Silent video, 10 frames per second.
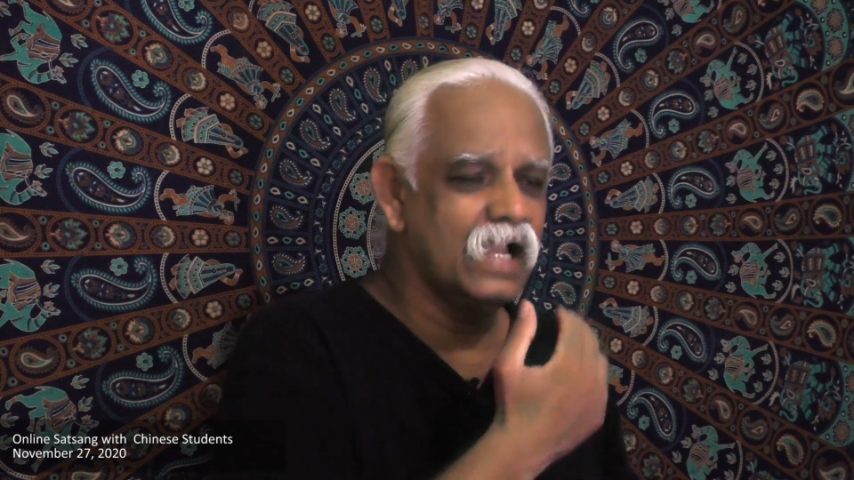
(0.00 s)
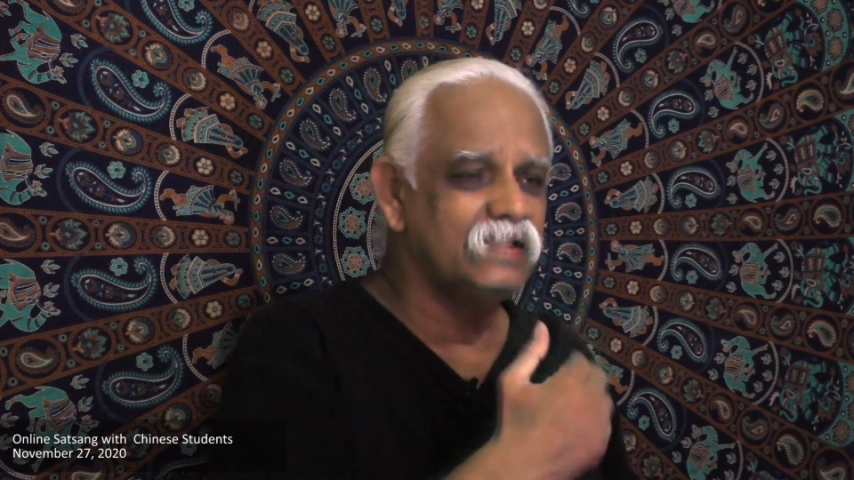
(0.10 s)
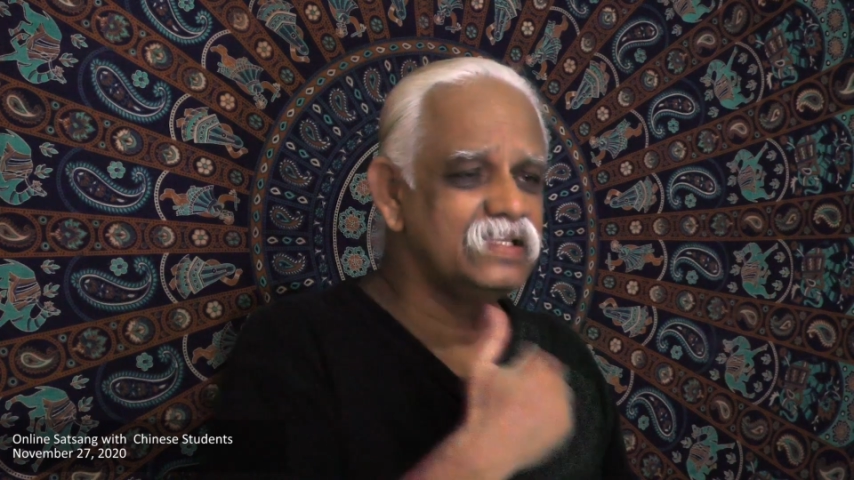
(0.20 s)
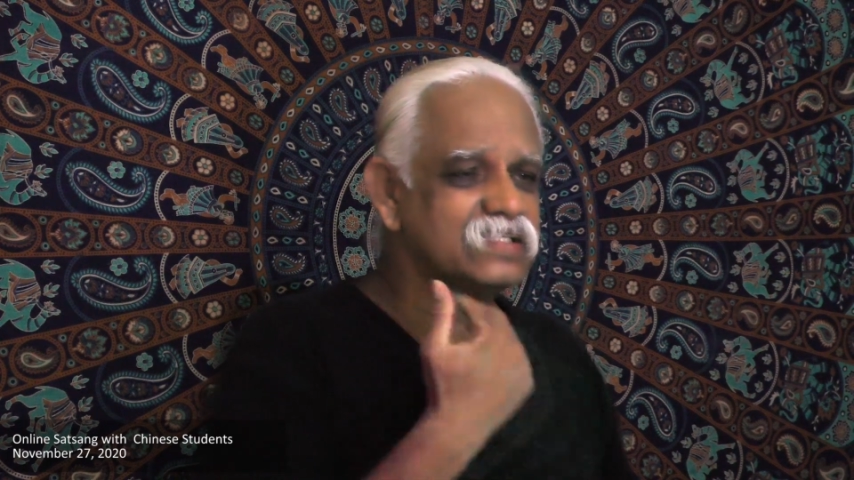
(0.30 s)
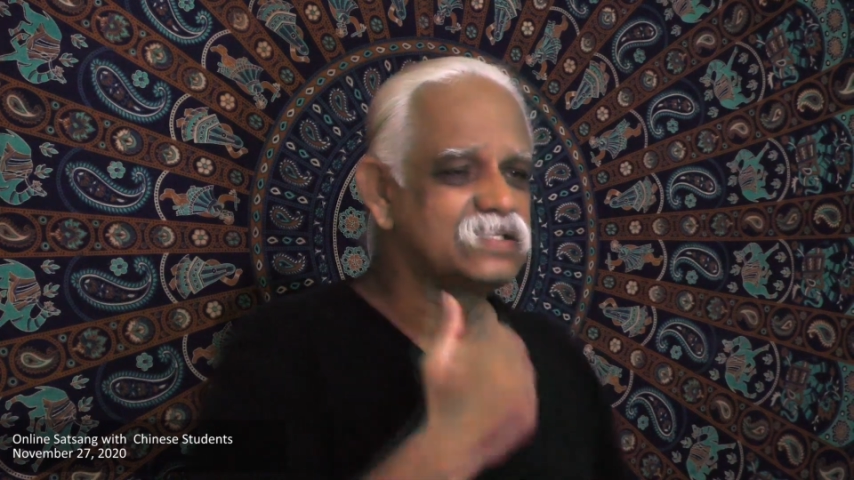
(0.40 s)

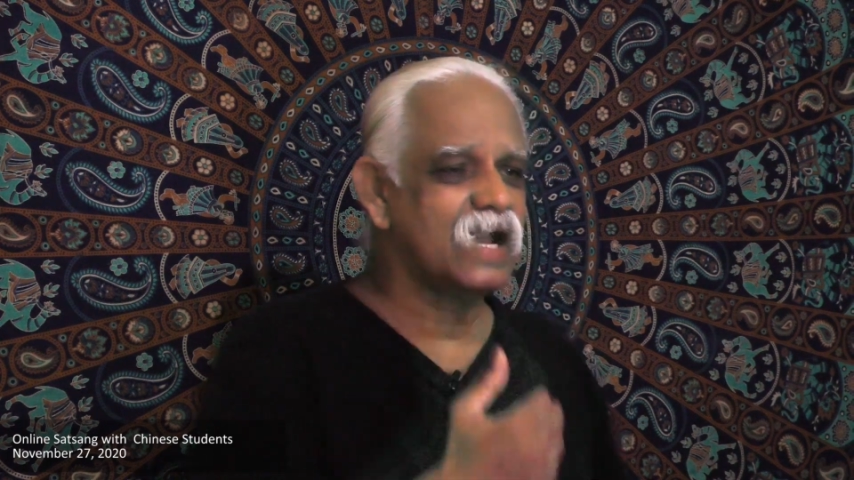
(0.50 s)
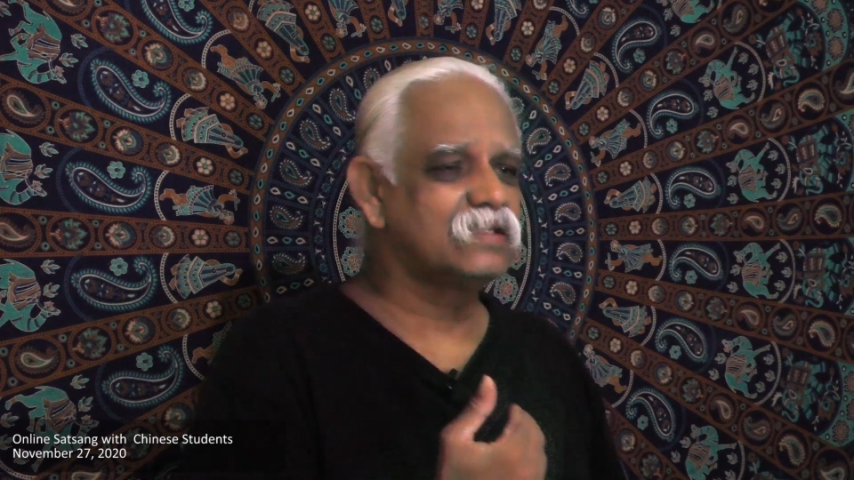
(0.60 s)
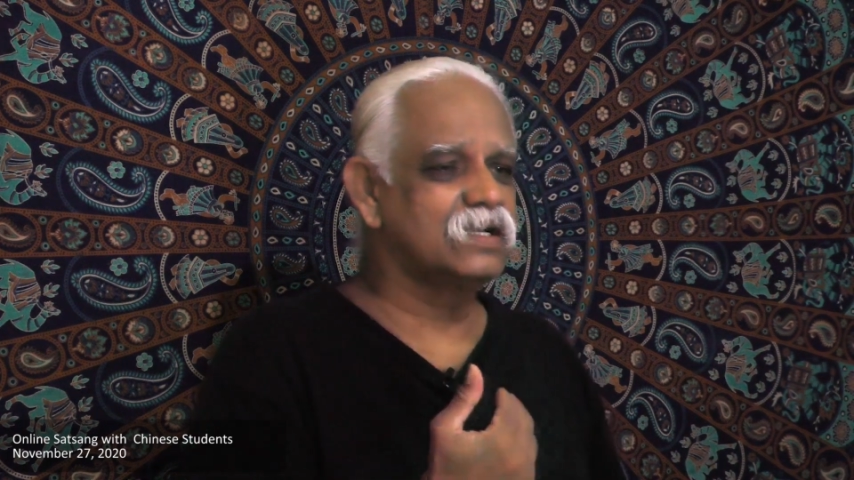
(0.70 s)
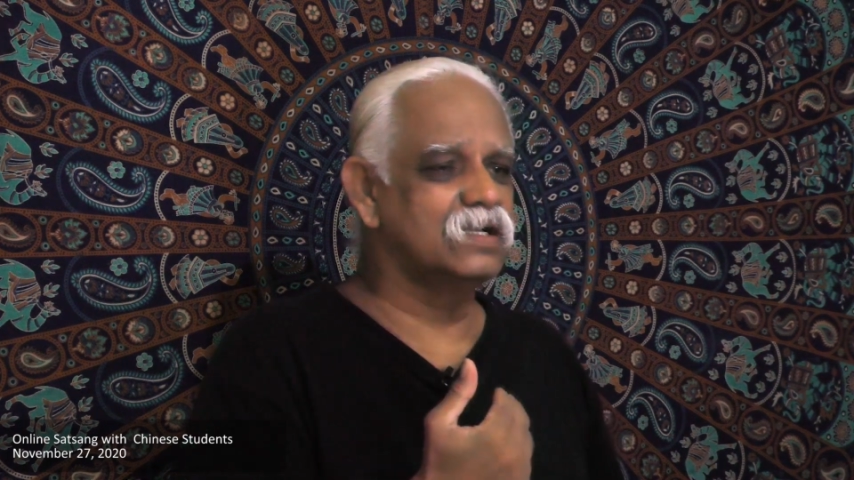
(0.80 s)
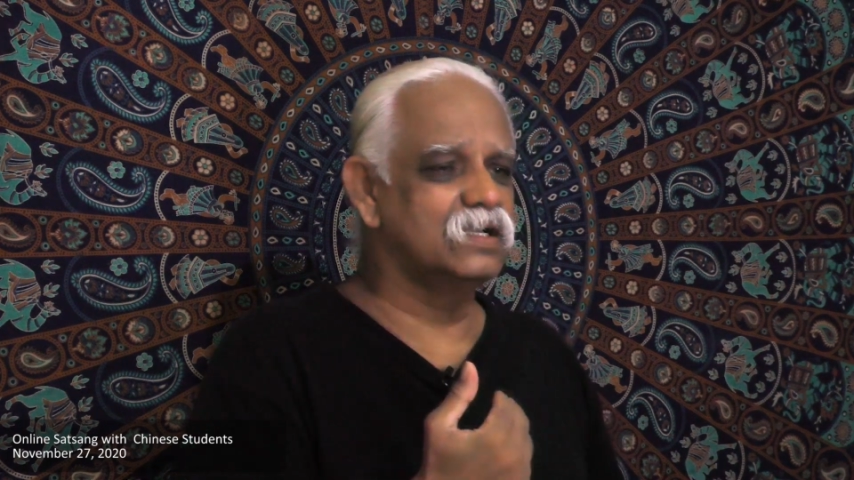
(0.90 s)
And this
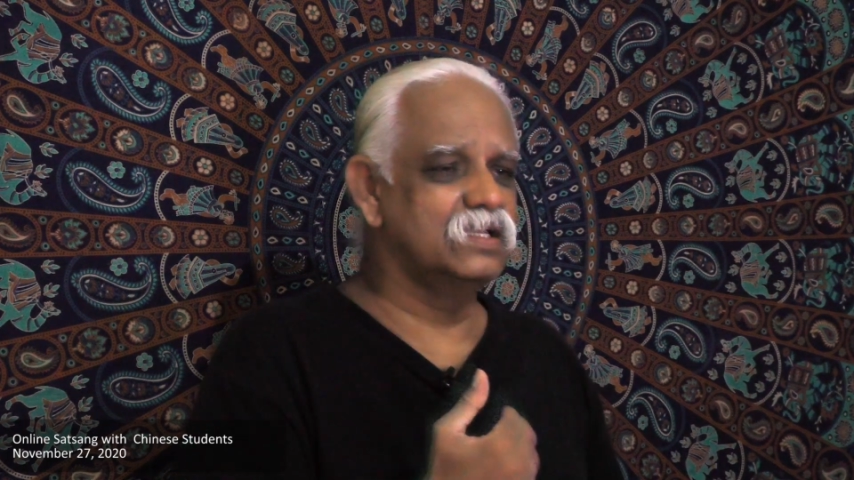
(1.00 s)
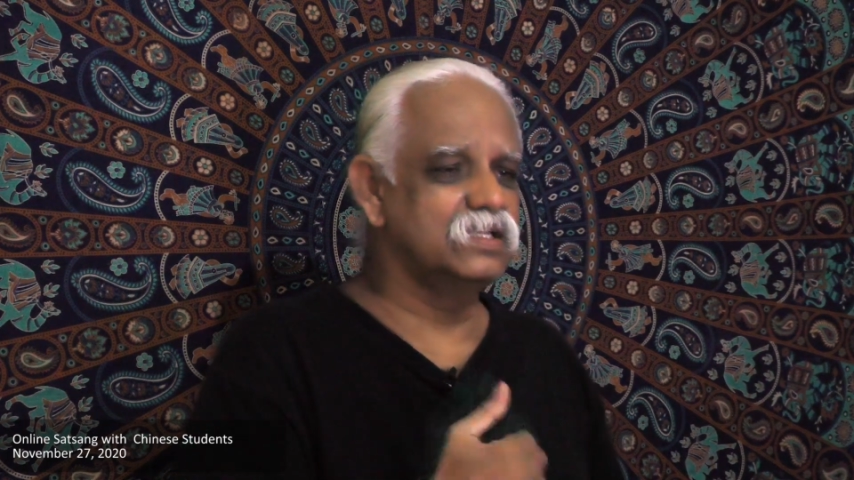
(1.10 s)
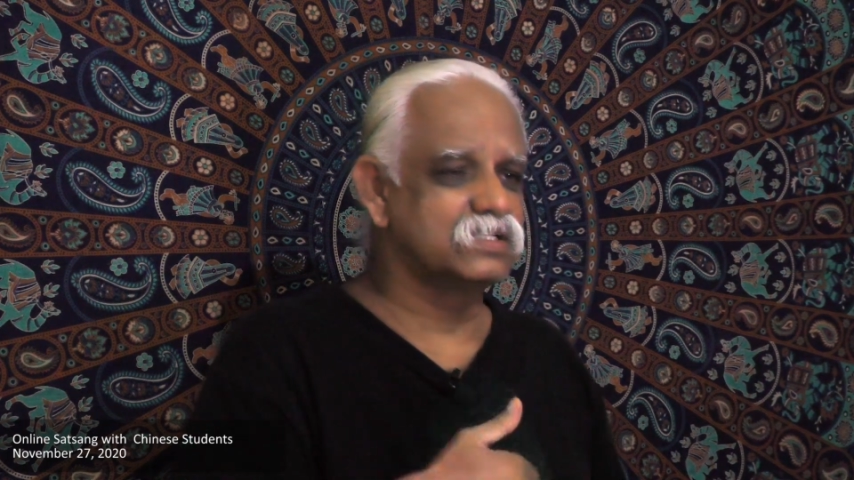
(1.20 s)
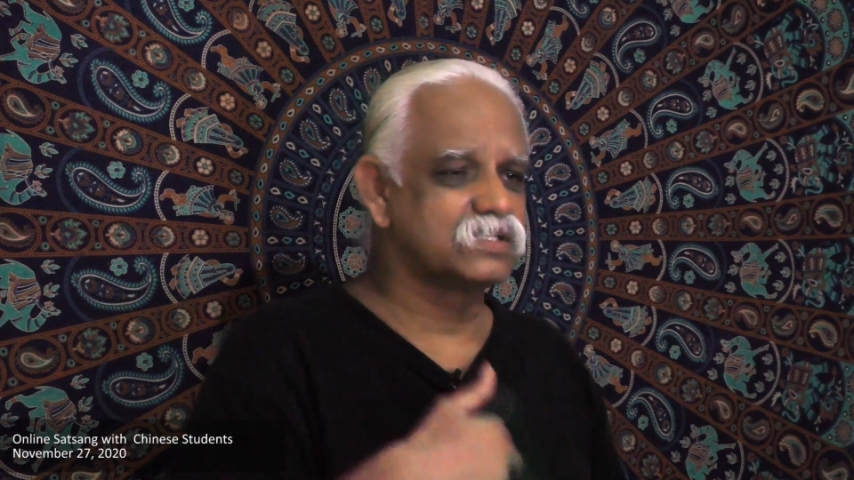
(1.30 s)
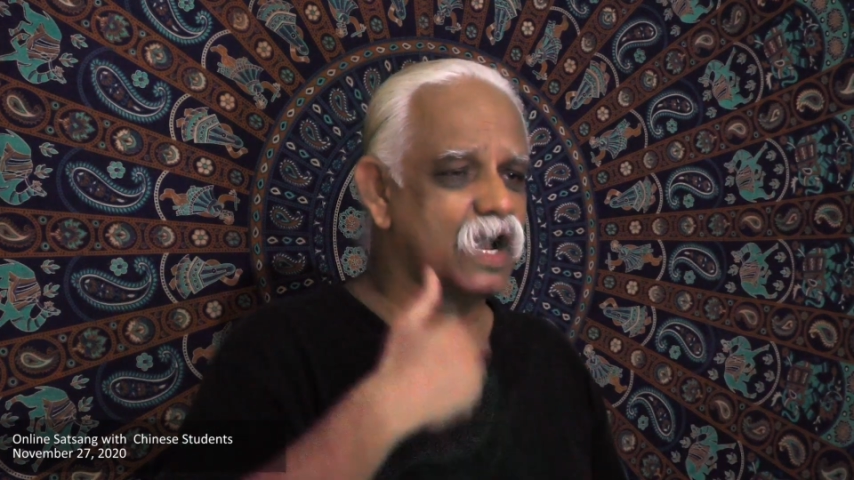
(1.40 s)
data
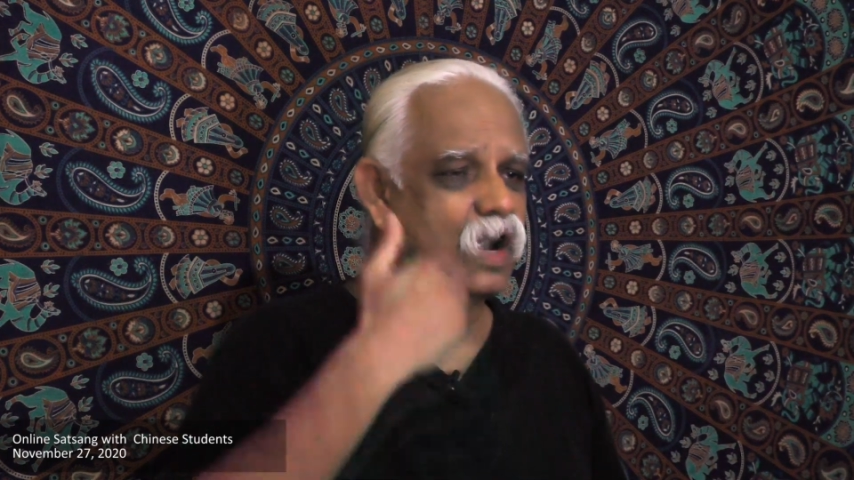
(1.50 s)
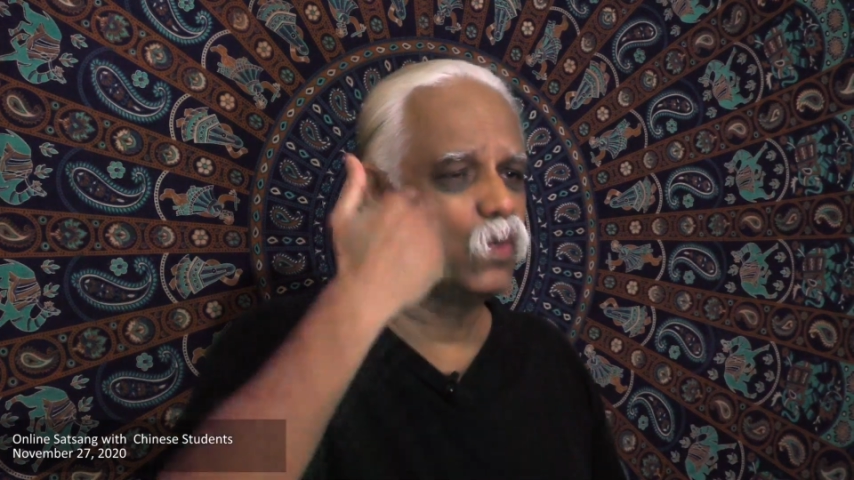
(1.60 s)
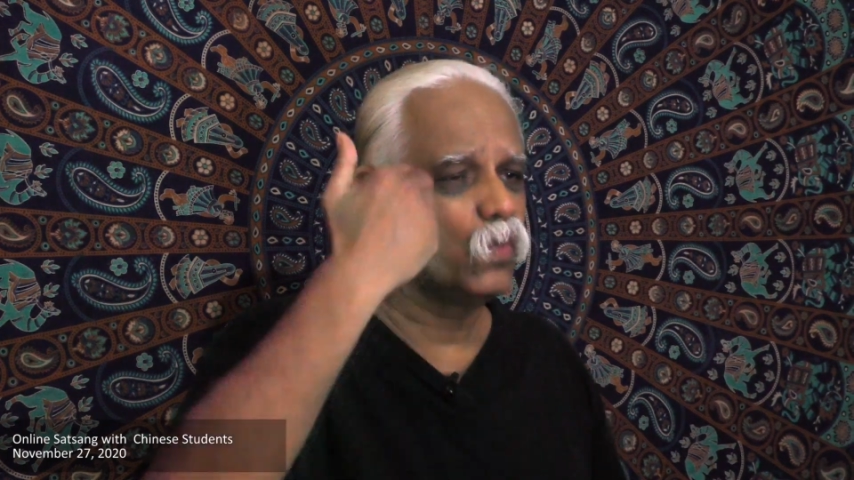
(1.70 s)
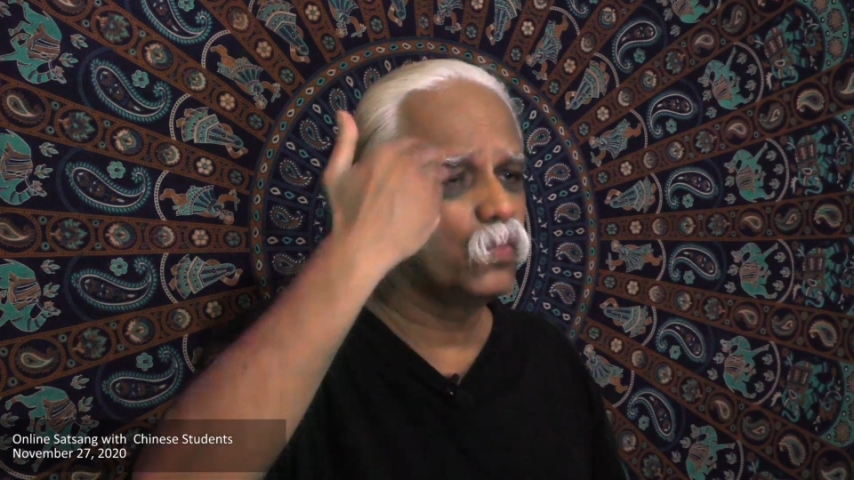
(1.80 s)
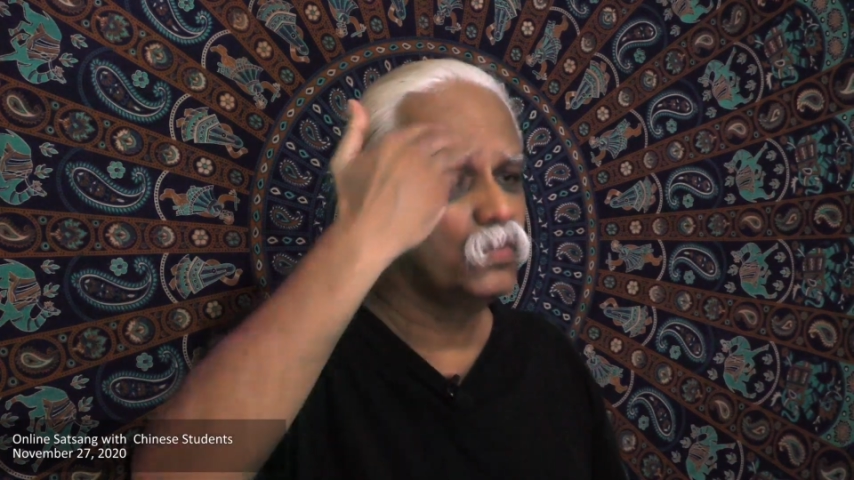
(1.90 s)
is
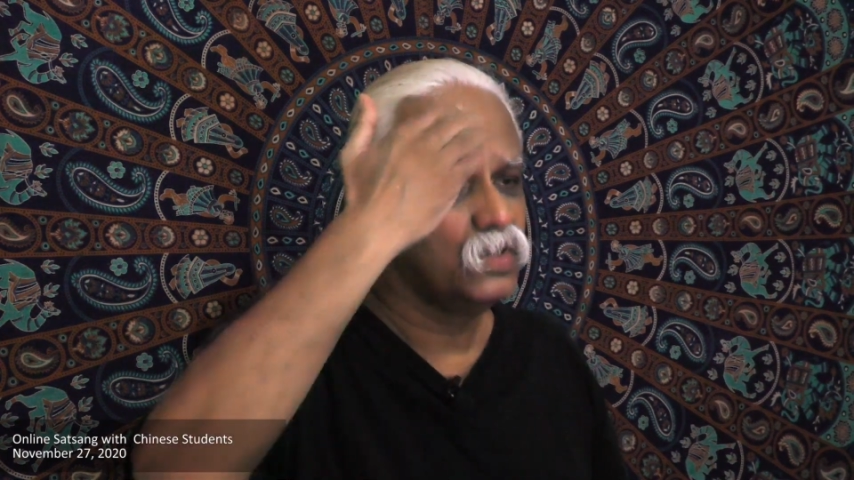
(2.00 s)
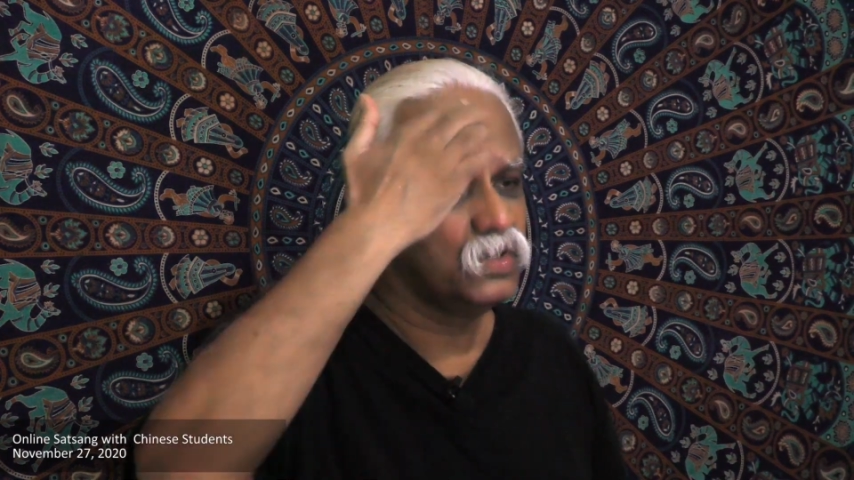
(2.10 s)
how